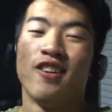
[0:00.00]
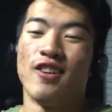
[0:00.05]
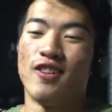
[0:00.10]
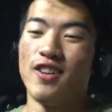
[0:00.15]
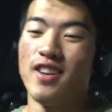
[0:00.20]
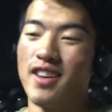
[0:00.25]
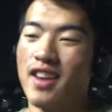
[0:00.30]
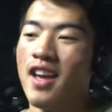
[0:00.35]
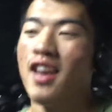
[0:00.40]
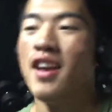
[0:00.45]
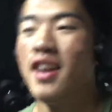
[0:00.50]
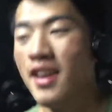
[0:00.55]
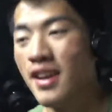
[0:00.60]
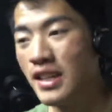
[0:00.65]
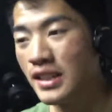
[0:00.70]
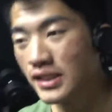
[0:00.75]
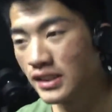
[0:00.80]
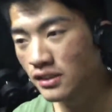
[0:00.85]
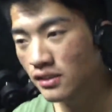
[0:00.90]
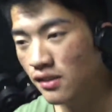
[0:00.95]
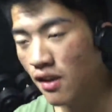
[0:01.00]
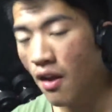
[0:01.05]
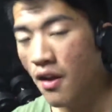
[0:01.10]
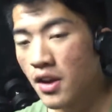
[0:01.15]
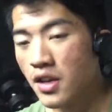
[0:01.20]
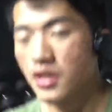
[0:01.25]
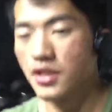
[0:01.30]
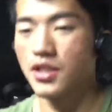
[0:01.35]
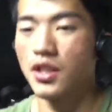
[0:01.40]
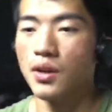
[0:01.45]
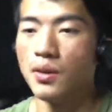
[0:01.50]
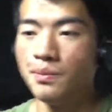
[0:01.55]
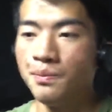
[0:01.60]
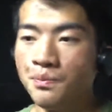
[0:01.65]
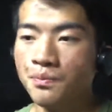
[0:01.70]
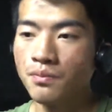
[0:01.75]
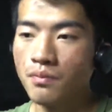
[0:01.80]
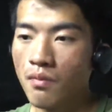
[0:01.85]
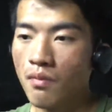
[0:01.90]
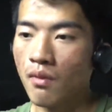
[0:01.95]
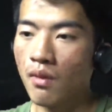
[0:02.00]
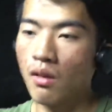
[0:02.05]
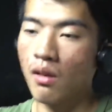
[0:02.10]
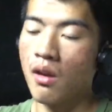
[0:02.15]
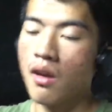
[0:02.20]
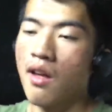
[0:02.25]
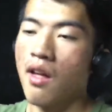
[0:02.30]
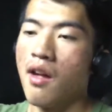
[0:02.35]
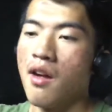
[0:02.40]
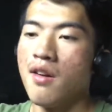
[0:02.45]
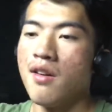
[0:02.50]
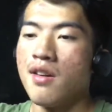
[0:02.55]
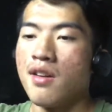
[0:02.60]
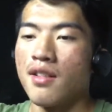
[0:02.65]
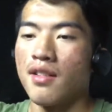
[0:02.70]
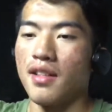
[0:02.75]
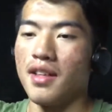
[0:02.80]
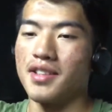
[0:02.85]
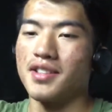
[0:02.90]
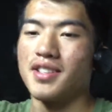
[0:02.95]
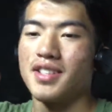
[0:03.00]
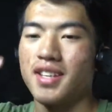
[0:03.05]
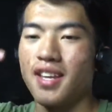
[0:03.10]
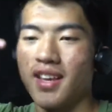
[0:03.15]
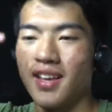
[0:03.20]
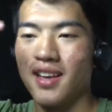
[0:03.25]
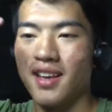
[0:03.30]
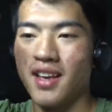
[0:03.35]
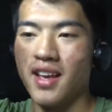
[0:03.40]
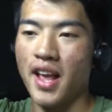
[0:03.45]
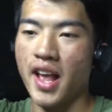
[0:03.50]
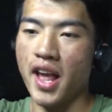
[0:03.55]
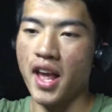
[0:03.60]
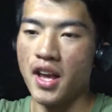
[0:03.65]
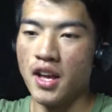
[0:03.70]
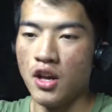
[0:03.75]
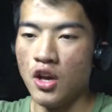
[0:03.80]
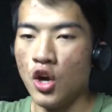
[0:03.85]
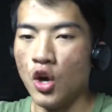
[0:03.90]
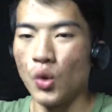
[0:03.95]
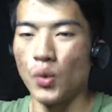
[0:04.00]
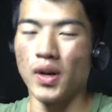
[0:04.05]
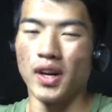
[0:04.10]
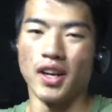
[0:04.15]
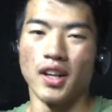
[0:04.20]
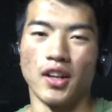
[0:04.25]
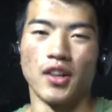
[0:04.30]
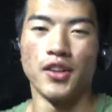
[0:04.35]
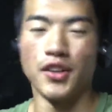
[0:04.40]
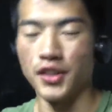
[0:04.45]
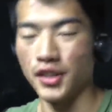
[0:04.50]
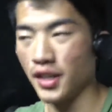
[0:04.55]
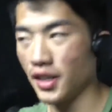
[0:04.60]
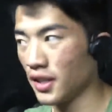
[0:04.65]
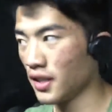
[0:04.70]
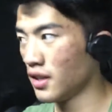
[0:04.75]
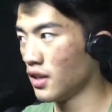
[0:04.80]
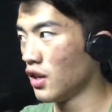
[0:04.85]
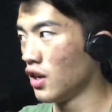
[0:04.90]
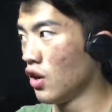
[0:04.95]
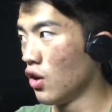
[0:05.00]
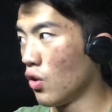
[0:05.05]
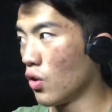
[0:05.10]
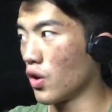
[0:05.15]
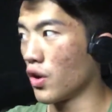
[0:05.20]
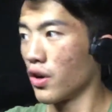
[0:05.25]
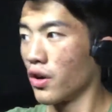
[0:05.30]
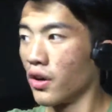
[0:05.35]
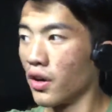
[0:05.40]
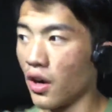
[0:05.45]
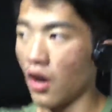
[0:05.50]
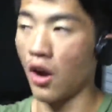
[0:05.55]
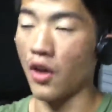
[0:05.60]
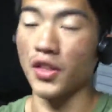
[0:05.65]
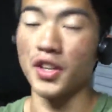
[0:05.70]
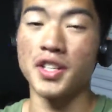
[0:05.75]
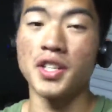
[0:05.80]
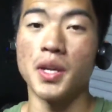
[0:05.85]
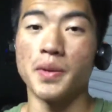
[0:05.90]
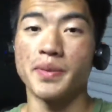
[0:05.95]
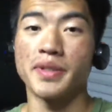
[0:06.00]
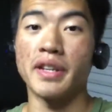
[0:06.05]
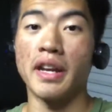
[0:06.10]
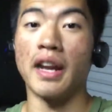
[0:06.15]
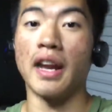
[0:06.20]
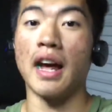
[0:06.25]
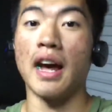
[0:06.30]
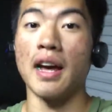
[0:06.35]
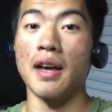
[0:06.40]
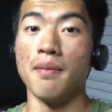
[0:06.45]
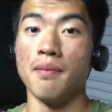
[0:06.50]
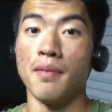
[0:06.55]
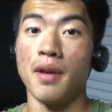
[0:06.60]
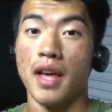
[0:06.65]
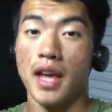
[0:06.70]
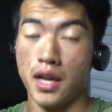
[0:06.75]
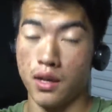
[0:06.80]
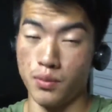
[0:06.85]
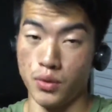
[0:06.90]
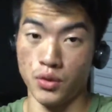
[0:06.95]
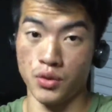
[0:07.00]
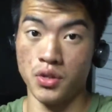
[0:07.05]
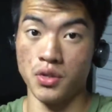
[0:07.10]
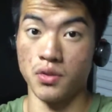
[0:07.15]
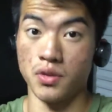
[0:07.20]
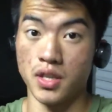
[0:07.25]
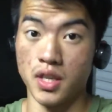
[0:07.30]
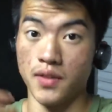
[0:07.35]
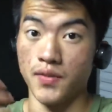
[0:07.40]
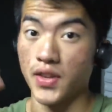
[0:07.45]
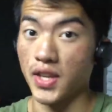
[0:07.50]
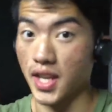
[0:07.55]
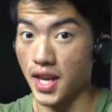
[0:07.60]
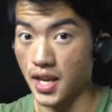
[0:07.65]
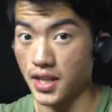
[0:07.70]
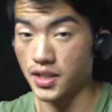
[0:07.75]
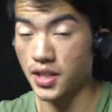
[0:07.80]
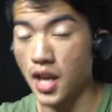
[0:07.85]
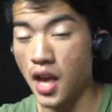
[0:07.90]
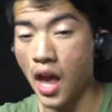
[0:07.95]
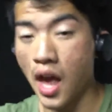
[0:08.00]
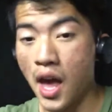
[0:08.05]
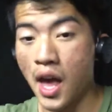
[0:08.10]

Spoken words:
All right, so that's what I learned, or all the tips that I'm able to give you guys